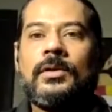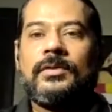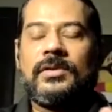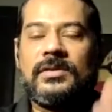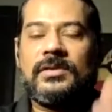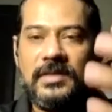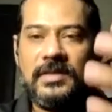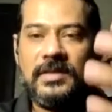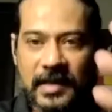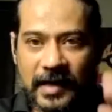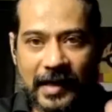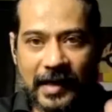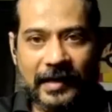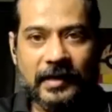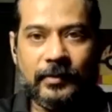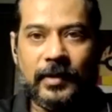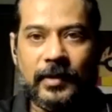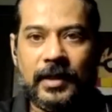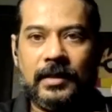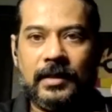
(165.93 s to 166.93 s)
This is the
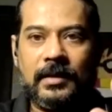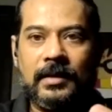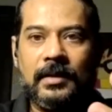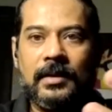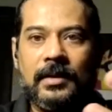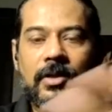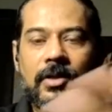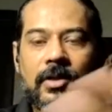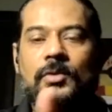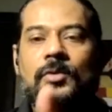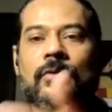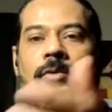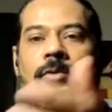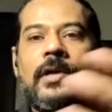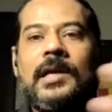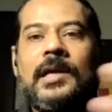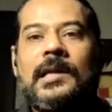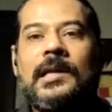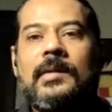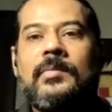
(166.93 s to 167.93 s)
right way
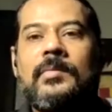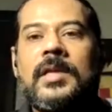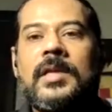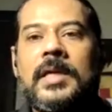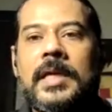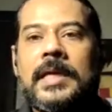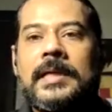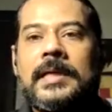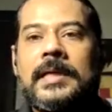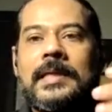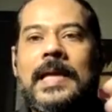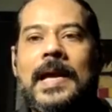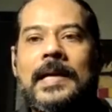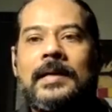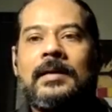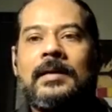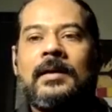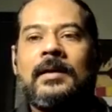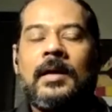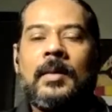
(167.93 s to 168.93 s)
to eliminate that